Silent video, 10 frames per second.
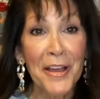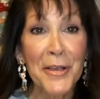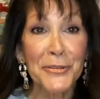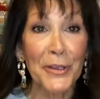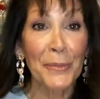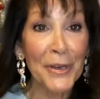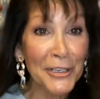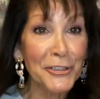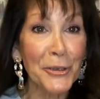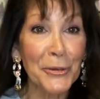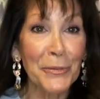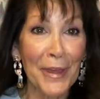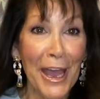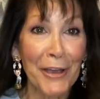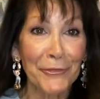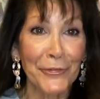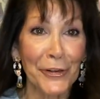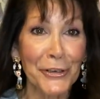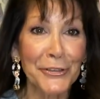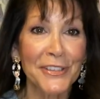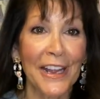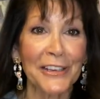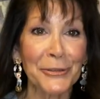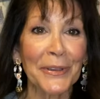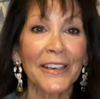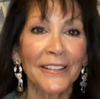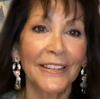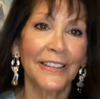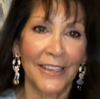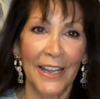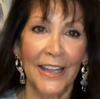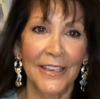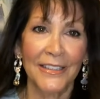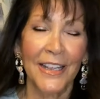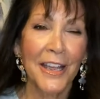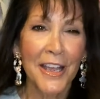So I want to show you that first, and you'll get a little hint.